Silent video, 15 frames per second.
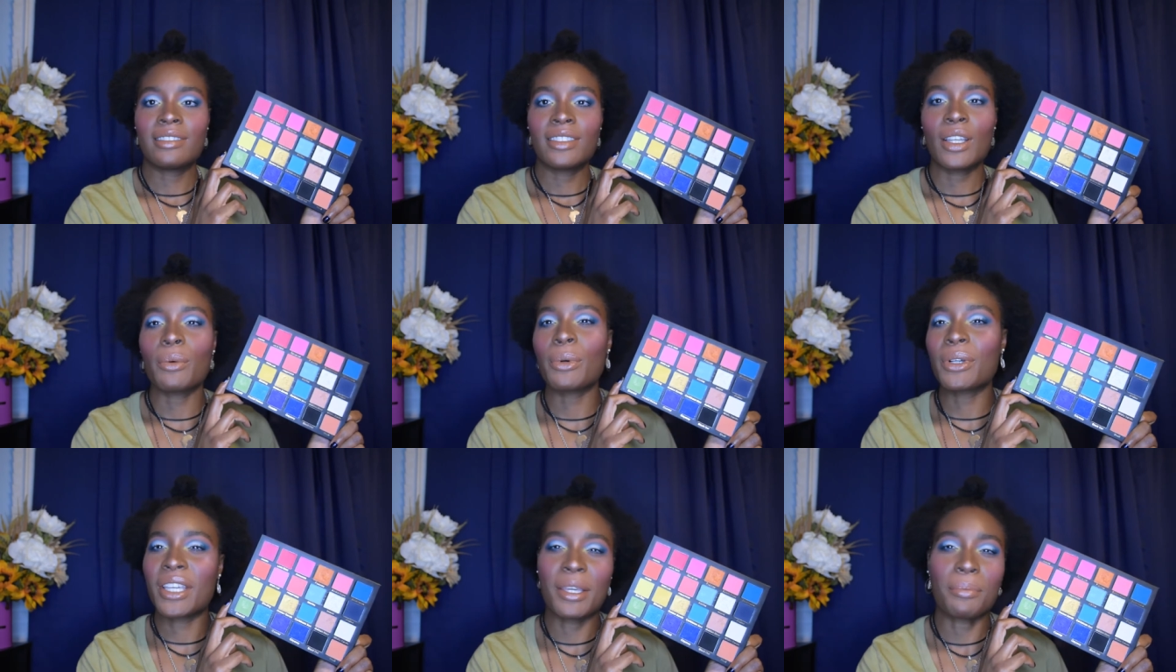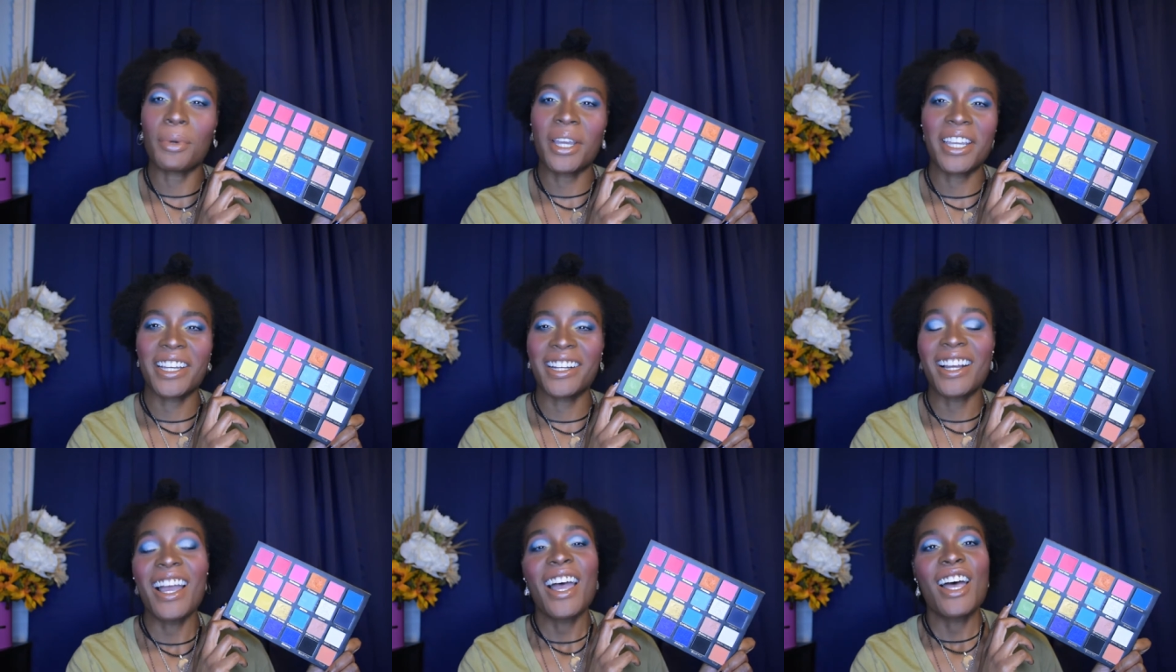No, we'll keep
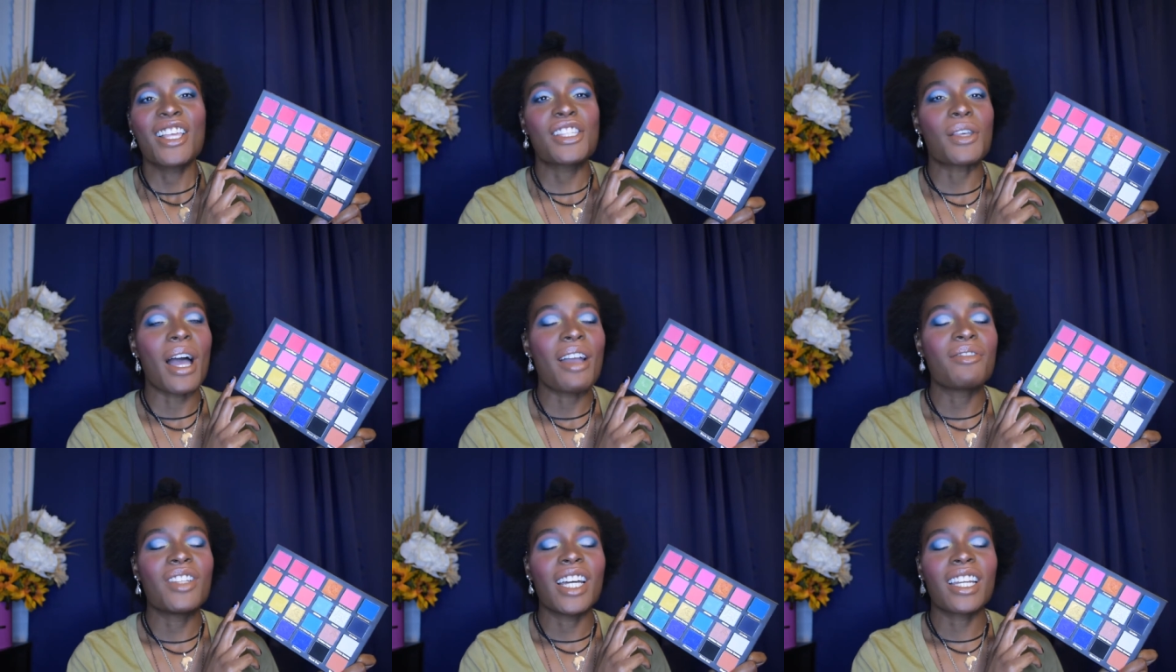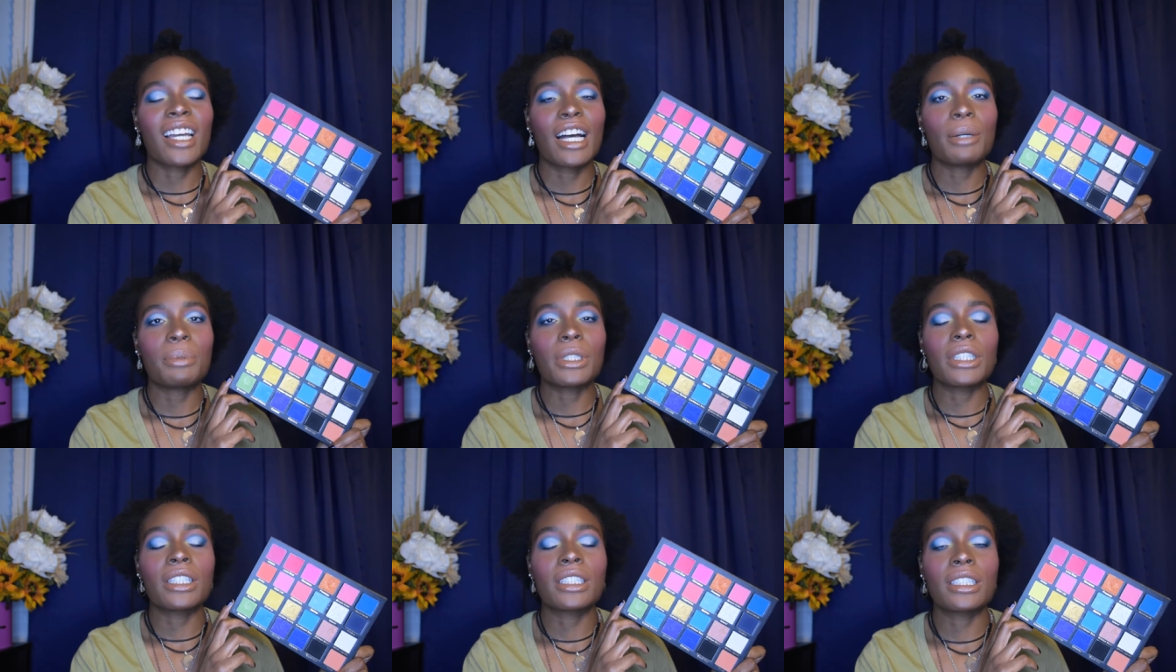here. So I've done a
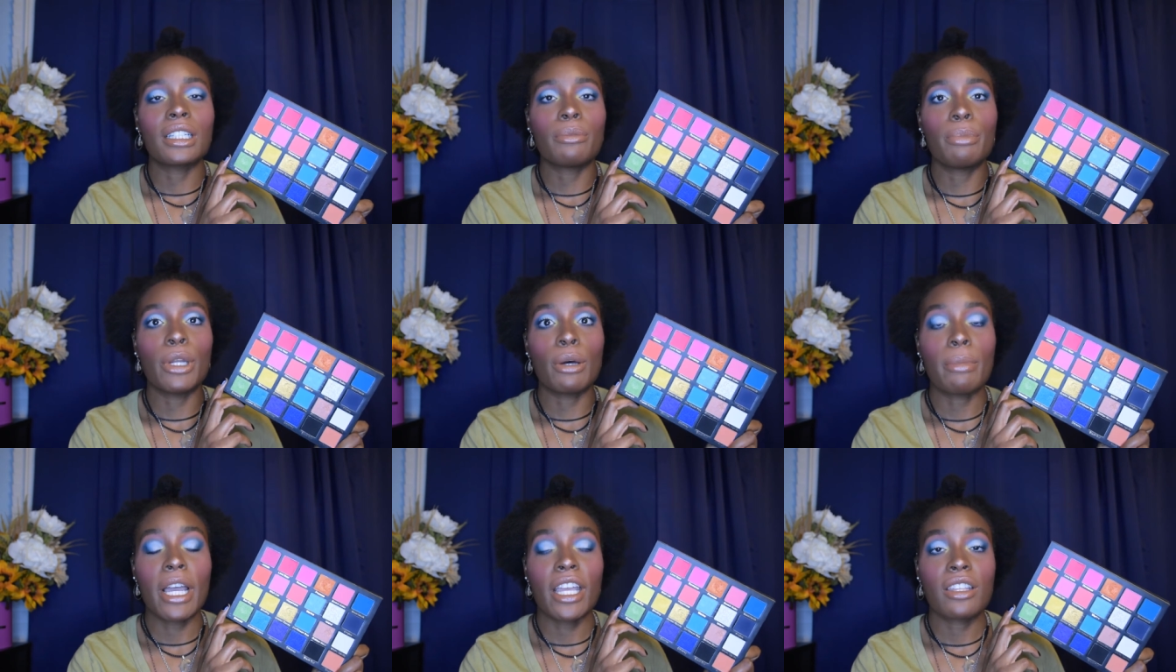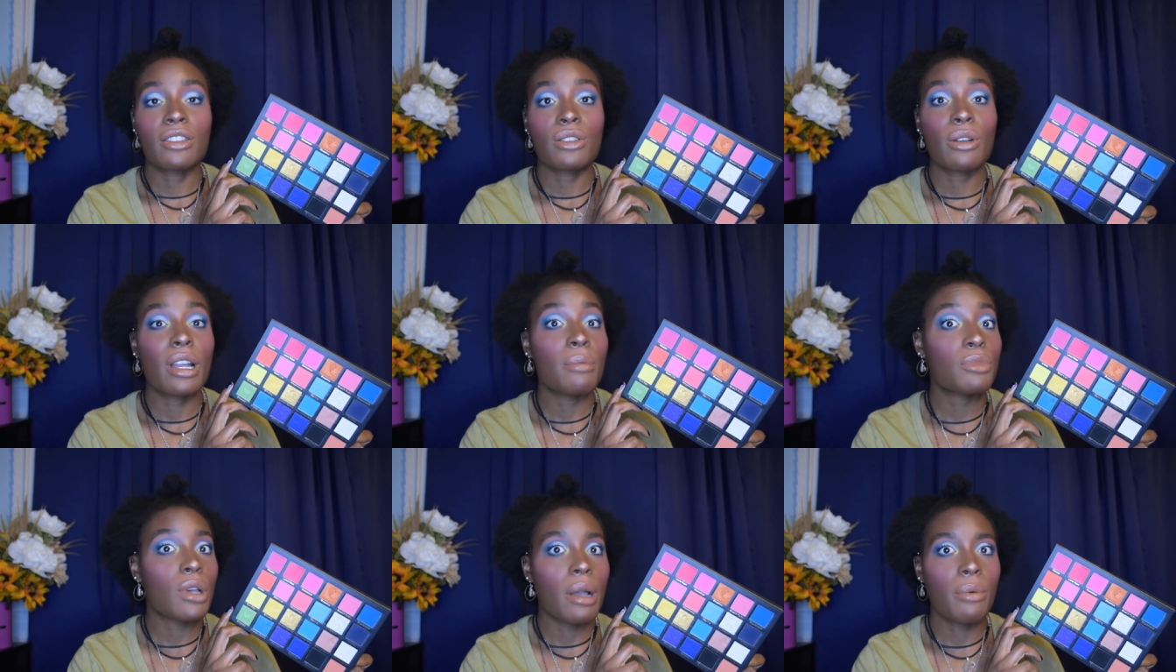couple of looks that have been on my
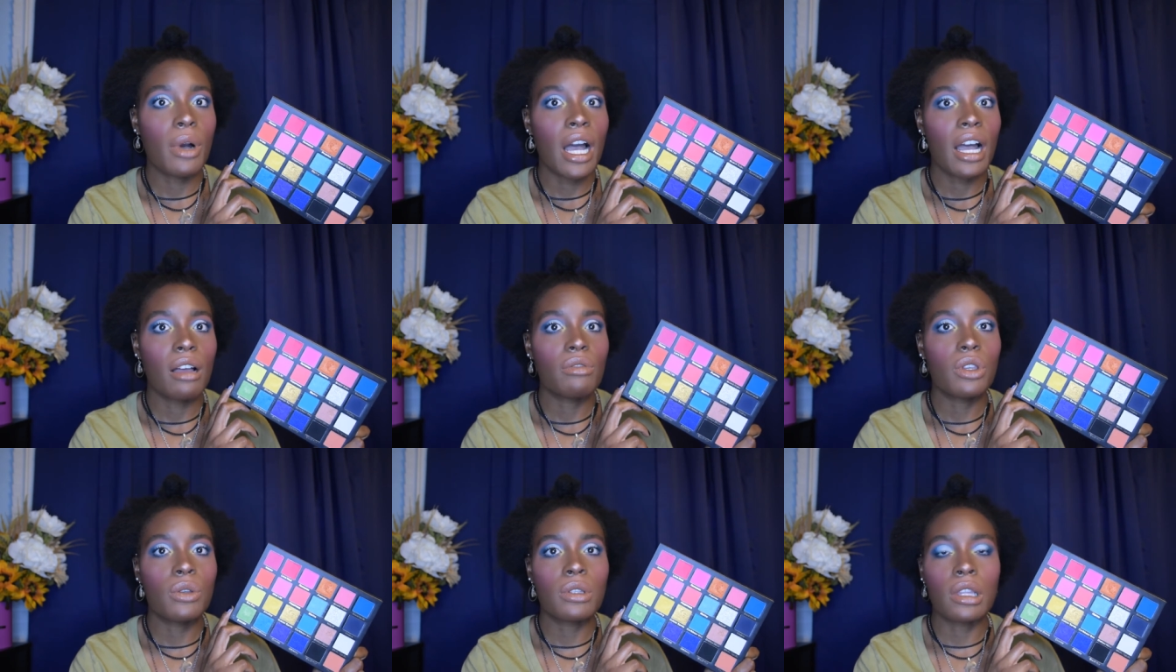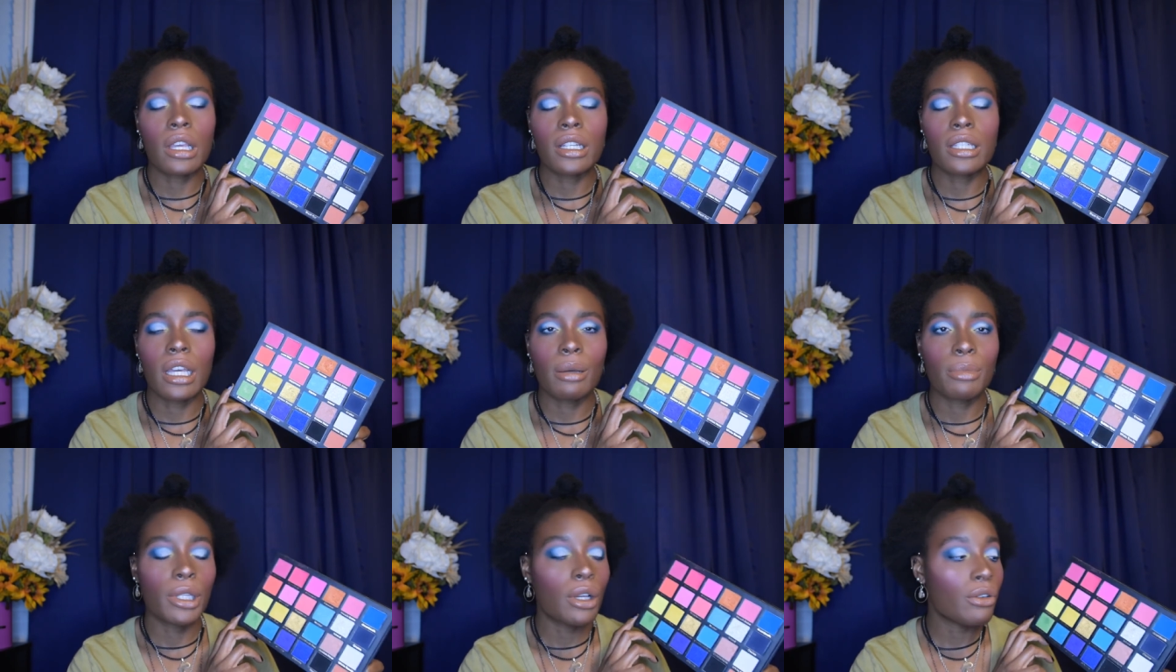Instagram, so I will have those linked
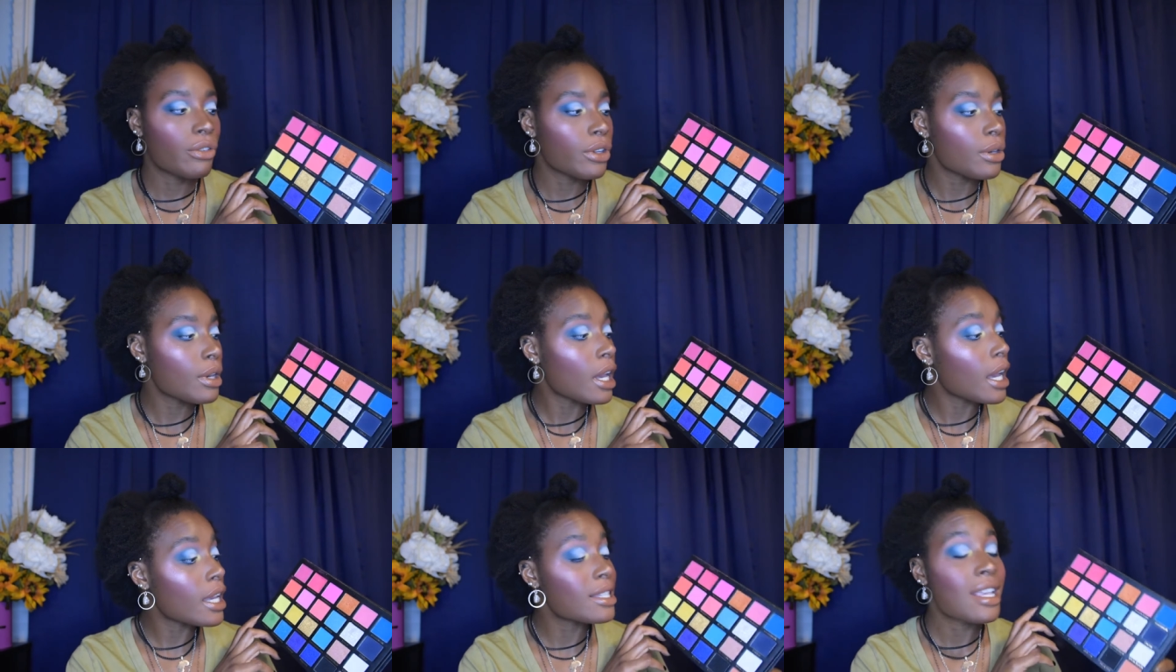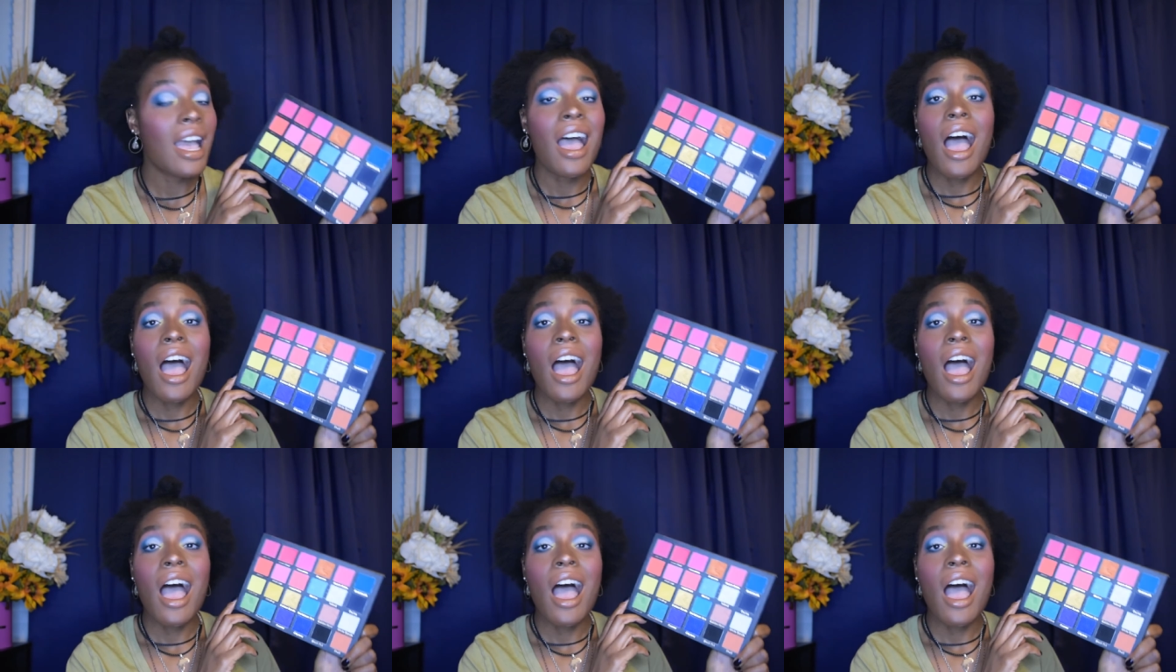down below for you guys.